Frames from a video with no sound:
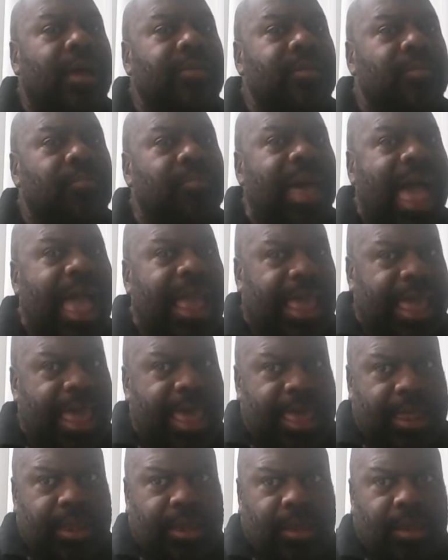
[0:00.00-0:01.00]
the back
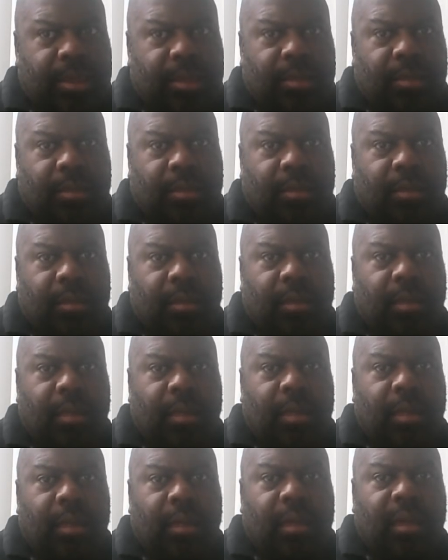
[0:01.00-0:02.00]
end.
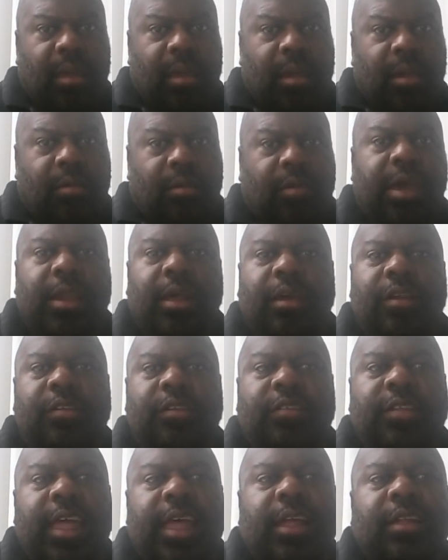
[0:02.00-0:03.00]
Right?
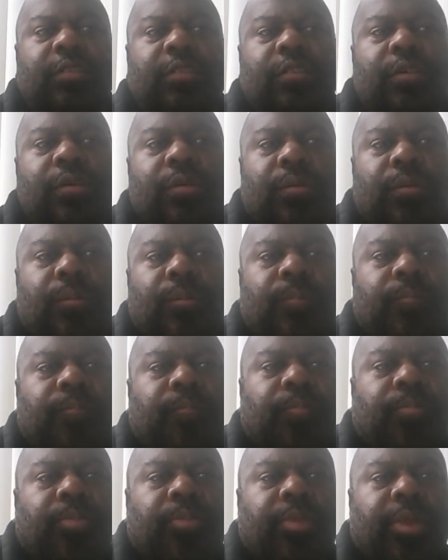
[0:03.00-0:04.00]
Understand, too,
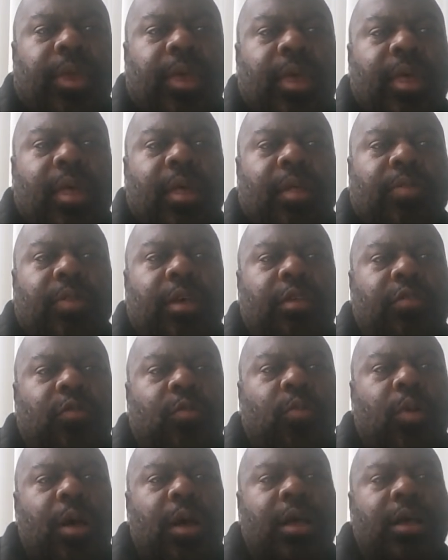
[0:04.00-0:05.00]
this
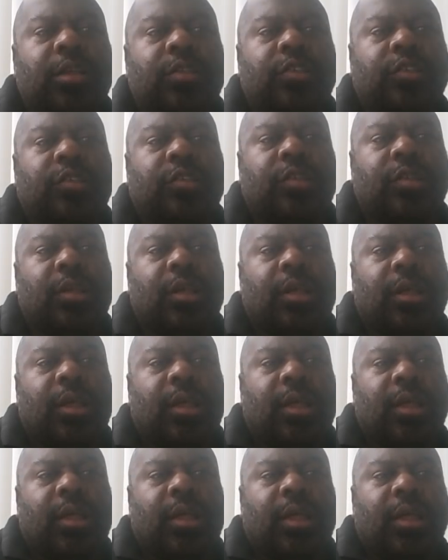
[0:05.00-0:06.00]
was
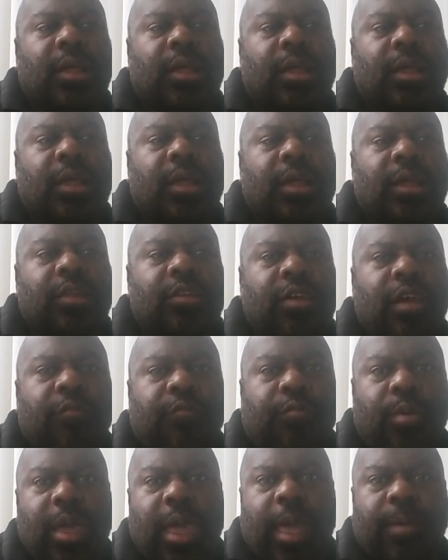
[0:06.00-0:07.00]

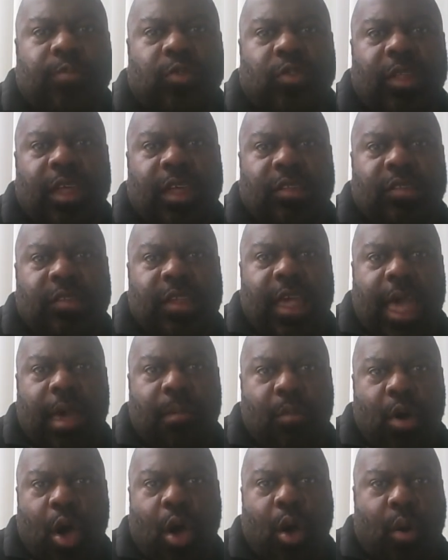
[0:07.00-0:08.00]
Jeffrey Epstein's
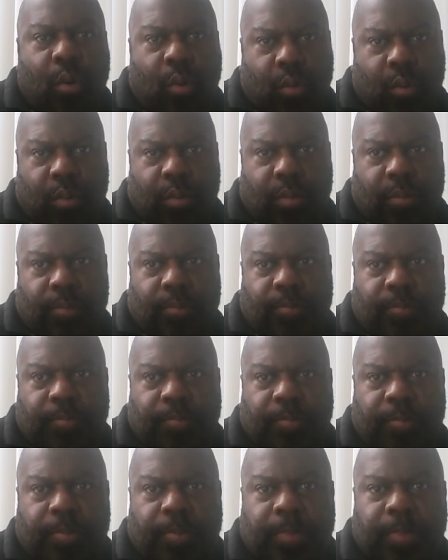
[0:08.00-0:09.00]
MO.
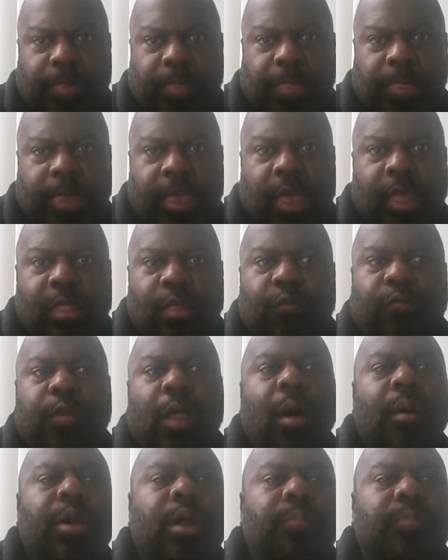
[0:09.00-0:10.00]
The
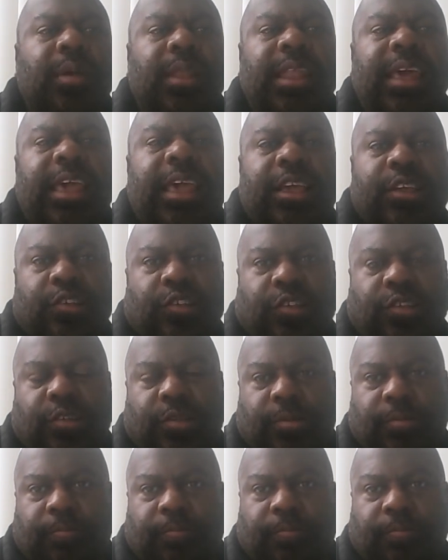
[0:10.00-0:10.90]
Florida police